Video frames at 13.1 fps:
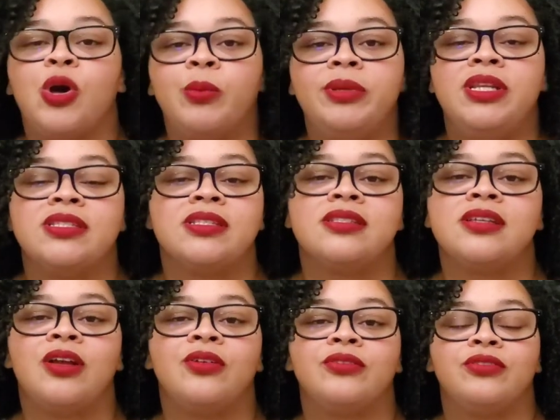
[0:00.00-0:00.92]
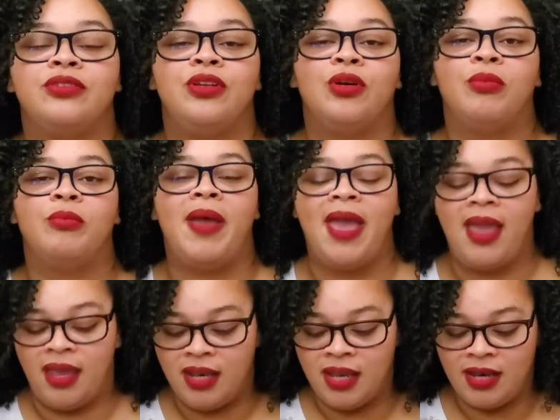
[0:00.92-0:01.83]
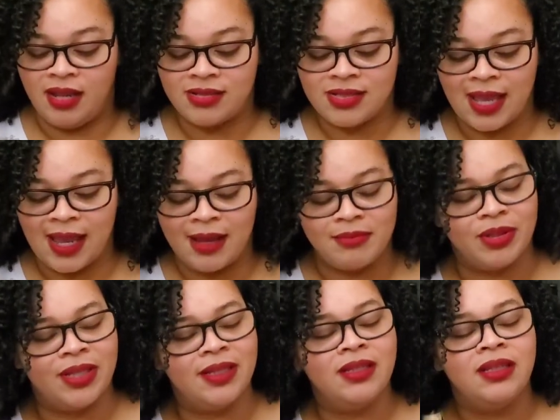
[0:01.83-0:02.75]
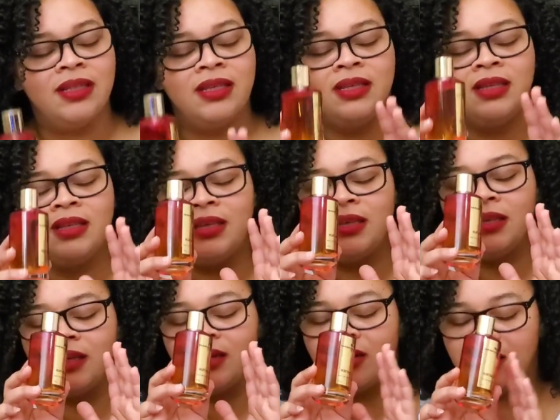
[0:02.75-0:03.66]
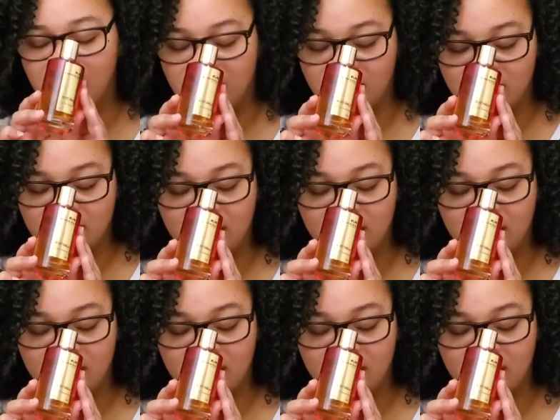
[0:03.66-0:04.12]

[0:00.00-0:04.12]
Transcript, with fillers: hope it doesn't turn, you know, bad in that time. But, oh,